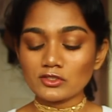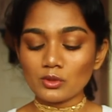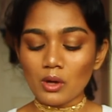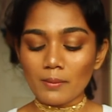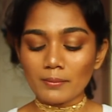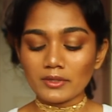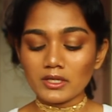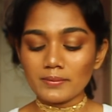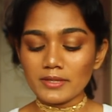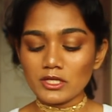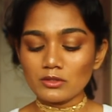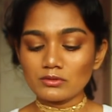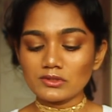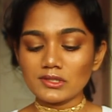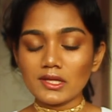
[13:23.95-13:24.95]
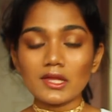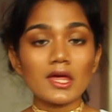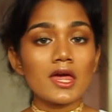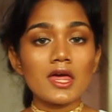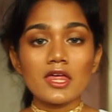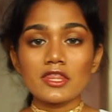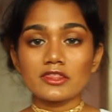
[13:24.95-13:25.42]
So I'm going to be using
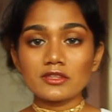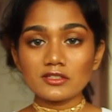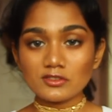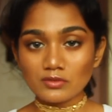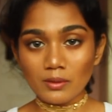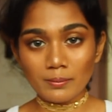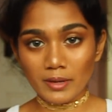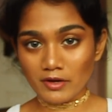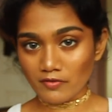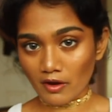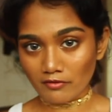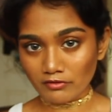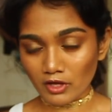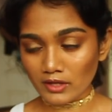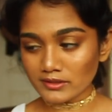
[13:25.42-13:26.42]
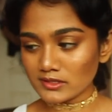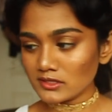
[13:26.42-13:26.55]
this one by Revlon.